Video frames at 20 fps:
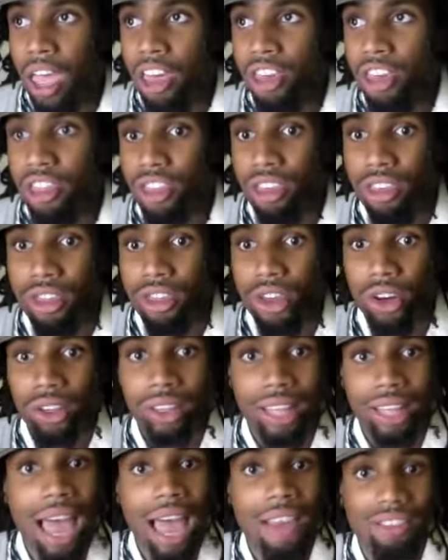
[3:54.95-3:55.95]
their
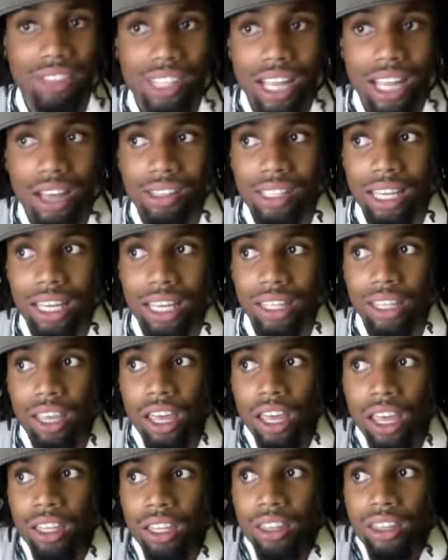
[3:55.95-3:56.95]
lifestyle that
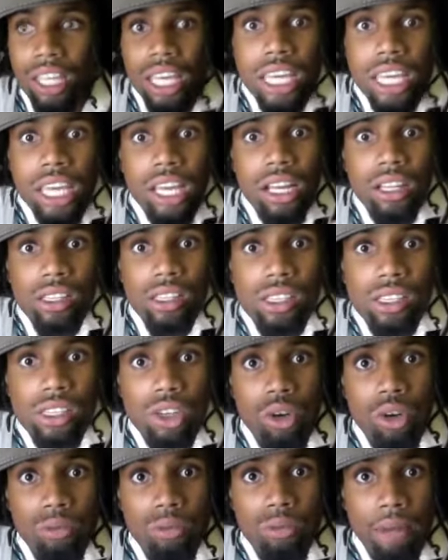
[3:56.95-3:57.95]
they get
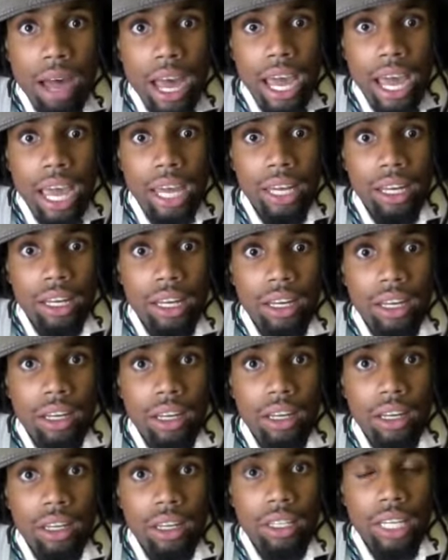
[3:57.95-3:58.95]
consumed by it.
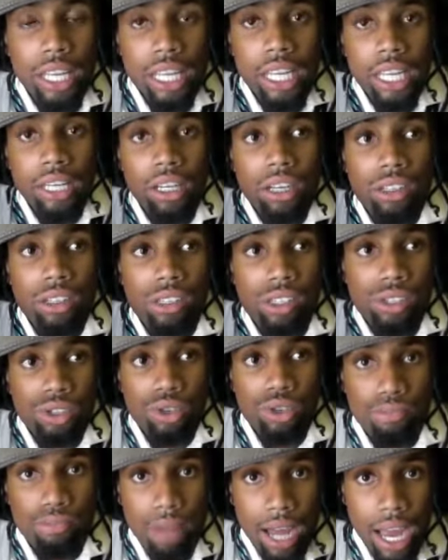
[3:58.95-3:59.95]
They get
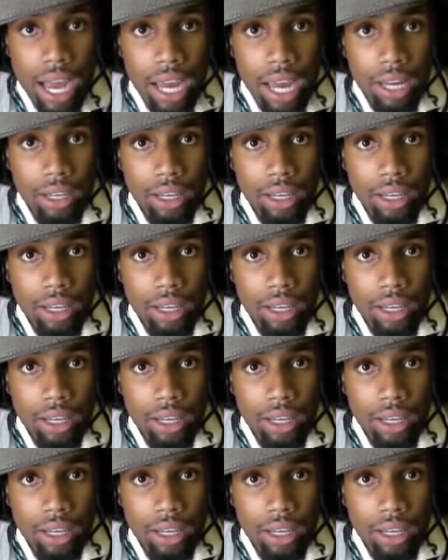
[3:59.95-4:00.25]
consumed by it.